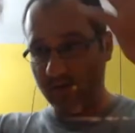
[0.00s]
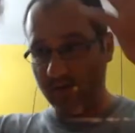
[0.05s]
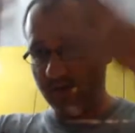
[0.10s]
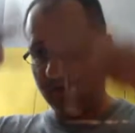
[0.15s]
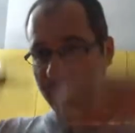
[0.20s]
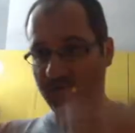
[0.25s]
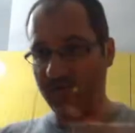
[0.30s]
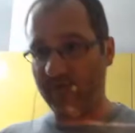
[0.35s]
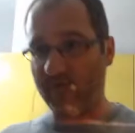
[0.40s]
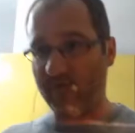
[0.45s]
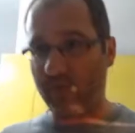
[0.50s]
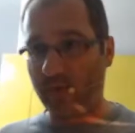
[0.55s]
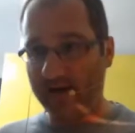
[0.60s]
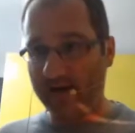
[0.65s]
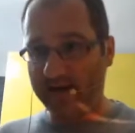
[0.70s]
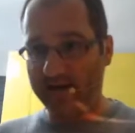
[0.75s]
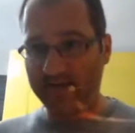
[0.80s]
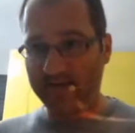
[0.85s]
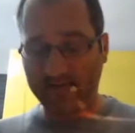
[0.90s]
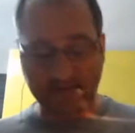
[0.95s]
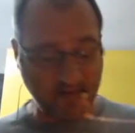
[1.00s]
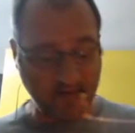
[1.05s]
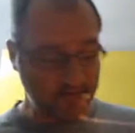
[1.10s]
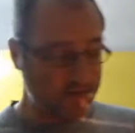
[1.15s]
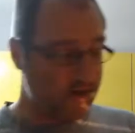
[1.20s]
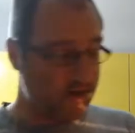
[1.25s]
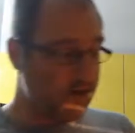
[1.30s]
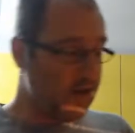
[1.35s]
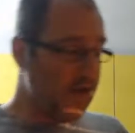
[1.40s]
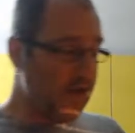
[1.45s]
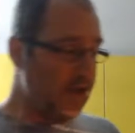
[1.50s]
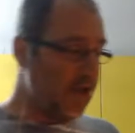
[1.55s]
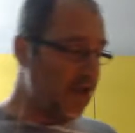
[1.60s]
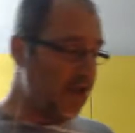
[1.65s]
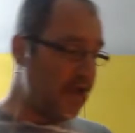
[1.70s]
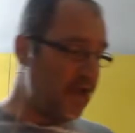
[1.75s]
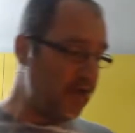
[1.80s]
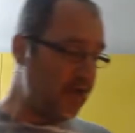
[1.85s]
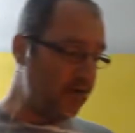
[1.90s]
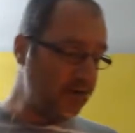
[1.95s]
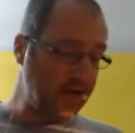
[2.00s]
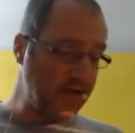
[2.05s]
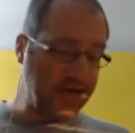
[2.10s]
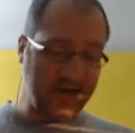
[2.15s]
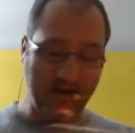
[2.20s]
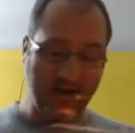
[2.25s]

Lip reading: the one you use in weddings and stuff, and you let